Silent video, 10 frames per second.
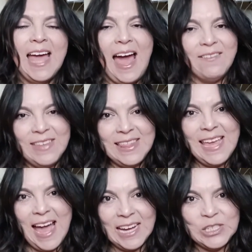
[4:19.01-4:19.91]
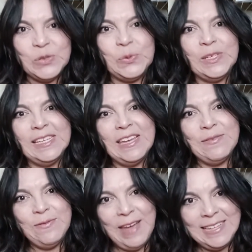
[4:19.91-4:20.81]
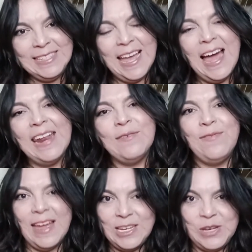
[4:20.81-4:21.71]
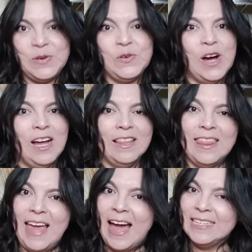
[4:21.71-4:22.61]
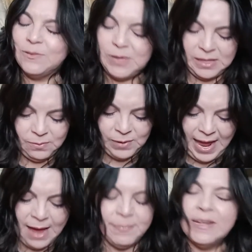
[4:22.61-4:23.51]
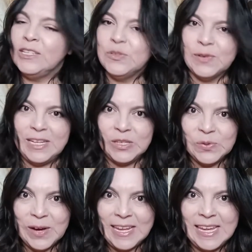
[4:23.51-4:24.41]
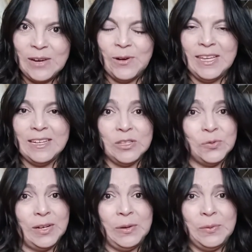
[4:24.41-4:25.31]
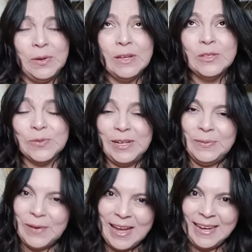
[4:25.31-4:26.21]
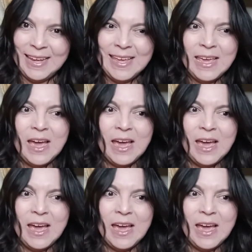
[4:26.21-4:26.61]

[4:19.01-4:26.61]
having the actual event at a venue, all of that with what happened in 2020, going into 2021.